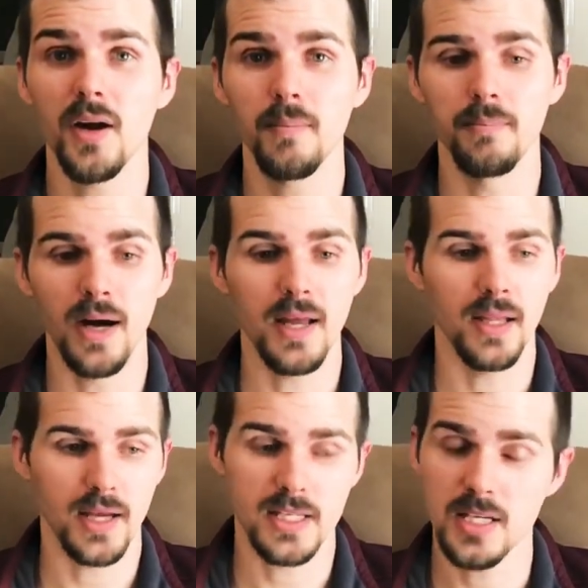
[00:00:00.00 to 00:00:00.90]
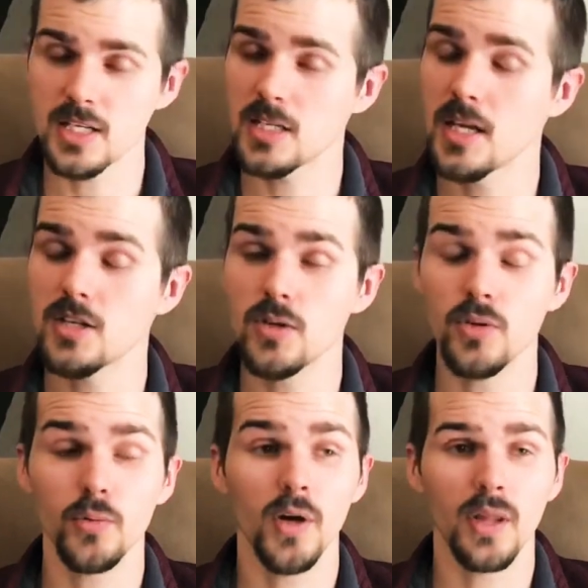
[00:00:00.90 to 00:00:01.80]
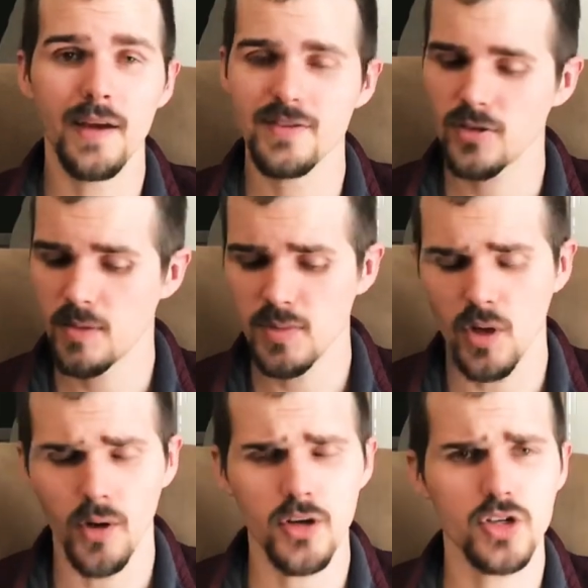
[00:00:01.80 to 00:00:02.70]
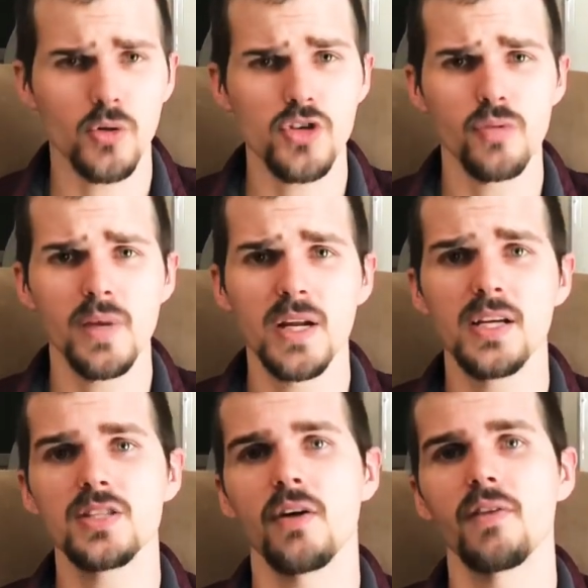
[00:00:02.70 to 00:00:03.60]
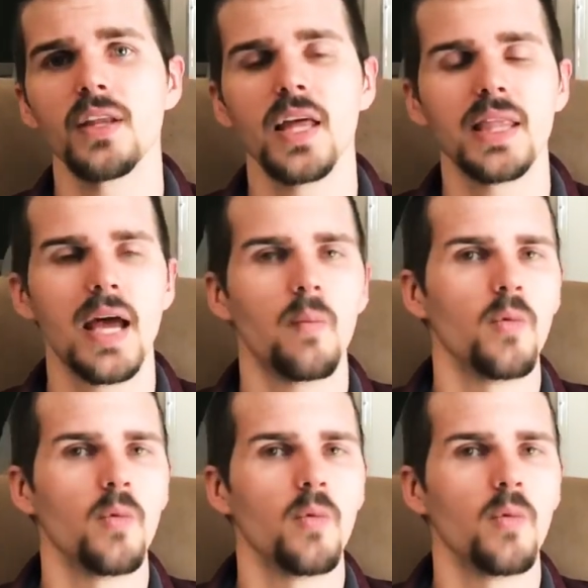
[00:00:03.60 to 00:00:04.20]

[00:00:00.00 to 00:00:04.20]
but like I said, just stay tuned through our live streams on our social medias, everything like that.